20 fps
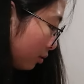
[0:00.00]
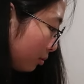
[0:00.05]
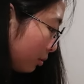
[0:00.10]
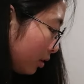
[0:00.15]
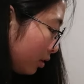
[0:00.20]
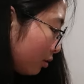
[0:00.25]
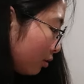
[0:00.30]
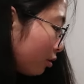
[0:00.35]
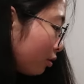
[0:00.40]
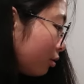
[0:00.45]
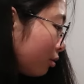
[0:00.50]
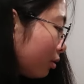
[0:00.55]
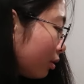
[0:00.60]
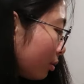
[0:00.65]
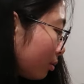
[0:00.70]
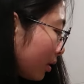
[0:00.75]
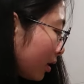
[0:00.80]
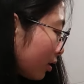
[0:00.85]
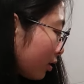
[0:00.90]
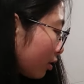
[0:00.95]
We don't know
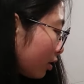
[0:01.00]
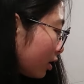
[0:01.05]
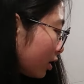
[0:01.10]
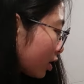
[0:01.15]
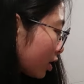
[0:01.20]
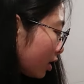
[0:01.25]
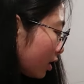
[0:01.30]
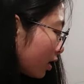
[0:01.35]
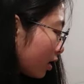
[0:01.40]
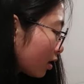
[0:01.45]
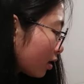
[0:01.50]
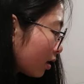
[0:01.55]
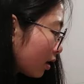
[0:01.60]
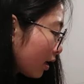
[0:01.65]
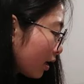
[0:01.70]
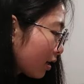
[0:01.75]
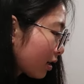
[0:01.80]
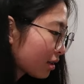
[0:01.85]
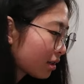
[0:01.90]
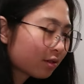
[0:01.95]
the weather condition there.
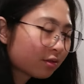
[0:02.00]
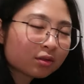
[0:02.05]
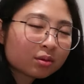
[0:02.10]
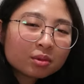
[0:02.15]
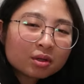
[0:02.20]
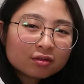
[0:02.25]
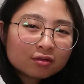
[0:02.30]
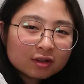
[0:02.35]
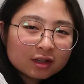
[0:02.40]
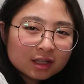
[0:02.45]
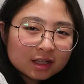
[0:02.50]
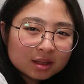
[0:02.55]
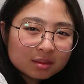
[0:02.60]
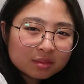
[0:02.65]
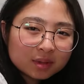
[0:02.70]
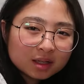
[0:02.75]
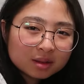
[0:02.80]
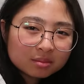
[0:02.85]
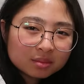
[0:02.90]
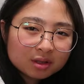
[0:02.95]
I heard from my friend
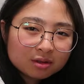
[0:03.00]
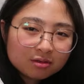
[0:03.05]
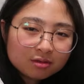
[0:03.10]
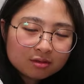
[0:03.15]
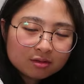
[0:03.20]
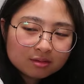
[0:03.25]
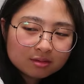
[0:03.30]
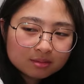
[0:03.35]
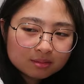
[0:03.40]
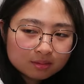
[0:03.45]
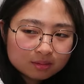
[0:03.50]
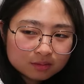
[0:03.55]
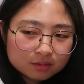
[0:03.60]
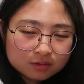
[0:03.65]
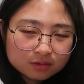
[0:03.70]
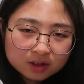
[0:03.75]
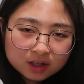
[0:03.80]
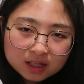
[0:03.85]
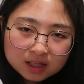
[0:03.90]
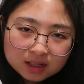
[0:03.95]
it might be
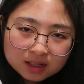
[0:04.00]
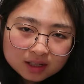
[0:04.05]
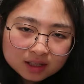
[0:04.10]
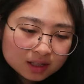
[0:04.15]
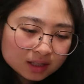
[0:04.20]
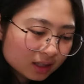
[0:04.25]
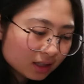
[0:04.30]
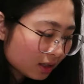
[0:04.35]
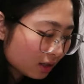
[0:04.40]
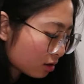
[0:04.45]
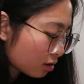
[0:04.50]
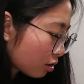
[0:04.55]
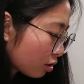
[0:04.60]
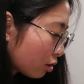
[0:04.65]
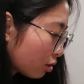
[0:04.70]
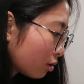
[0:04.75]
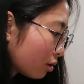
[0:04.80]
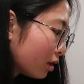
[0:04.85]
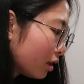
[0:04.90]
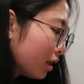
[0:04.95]
rainy,
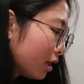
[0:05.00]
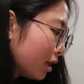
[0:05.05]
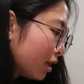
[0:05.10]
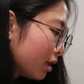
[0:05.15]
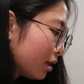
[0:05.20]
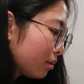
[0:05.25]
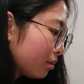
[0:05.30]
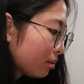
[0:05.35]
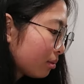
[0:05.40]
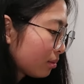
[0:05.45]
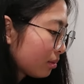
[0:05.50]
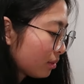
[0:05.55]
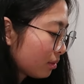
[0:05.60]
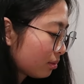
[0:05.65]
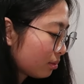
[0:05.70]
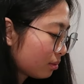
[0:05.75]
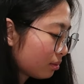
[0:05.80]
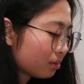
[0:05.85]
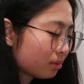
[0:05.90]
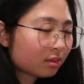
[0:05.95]
so
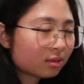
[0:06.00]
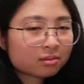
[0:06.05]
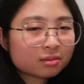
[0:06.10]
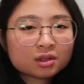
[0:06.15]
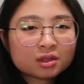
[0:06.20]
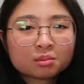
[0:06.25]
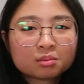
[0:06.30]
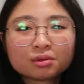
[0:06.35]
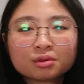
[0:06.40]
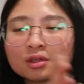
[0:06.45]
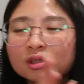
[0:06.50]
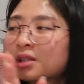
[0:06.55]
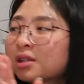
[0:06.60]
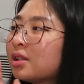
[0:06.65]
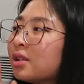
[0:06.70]
I'm gonna put